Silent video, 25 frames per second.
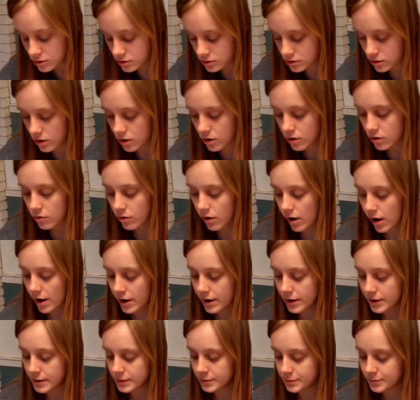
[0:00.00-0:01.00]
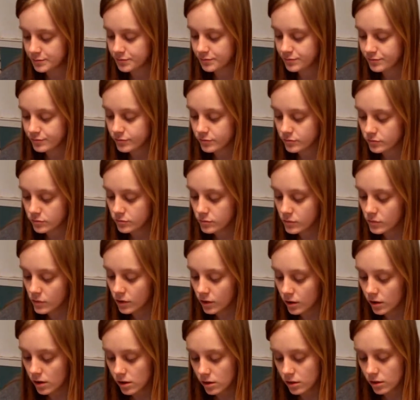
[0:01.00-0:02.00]
So
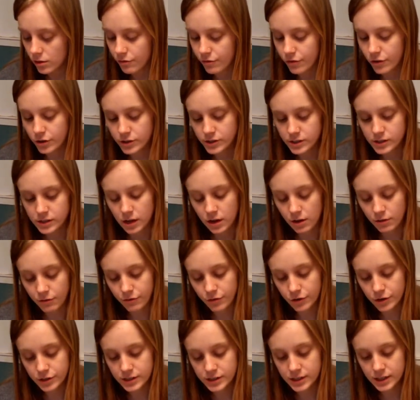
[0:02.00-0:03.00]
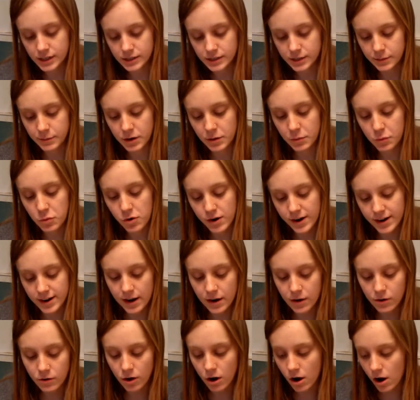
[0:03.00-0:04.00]
the first things I'm going to point
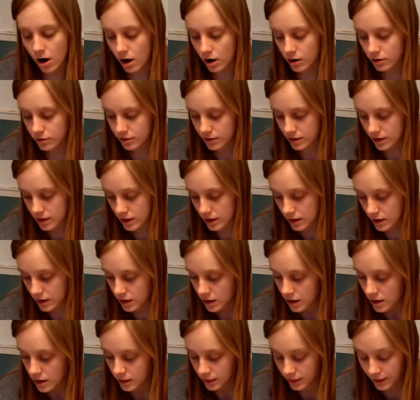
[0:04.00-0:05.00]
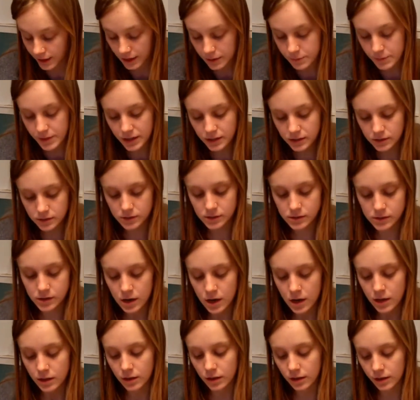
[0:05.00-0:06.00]
out are the ligaments.
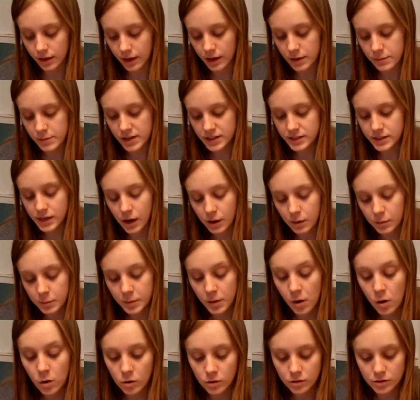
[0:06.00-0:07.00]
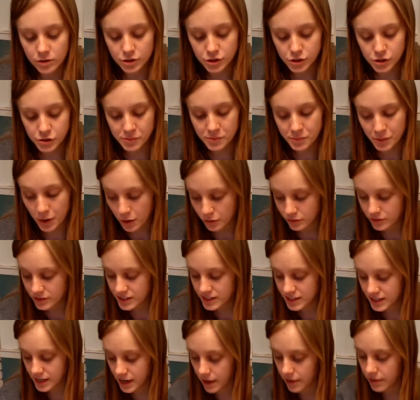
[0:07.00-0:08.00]
The ligaments help hold the two
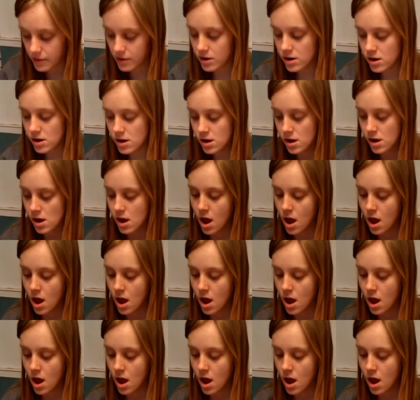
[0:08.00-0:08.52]
bones together.